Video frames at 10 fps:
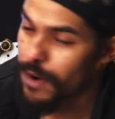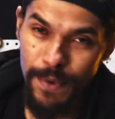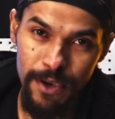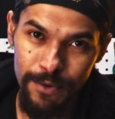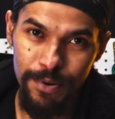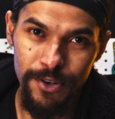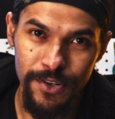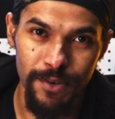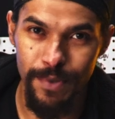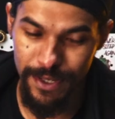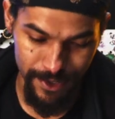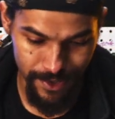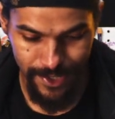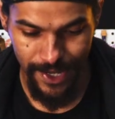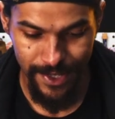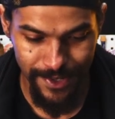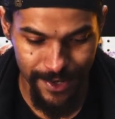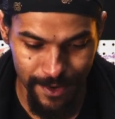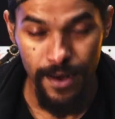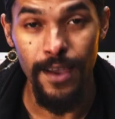of my own personal builds, and
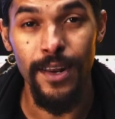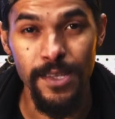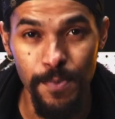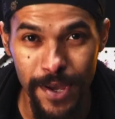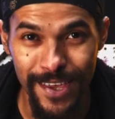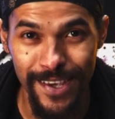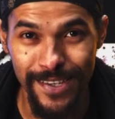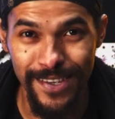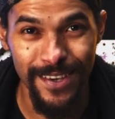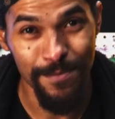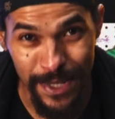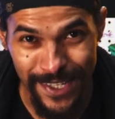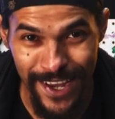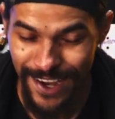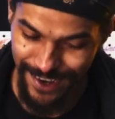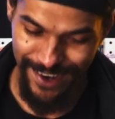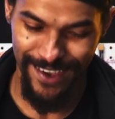so I gotta spray this. Excited.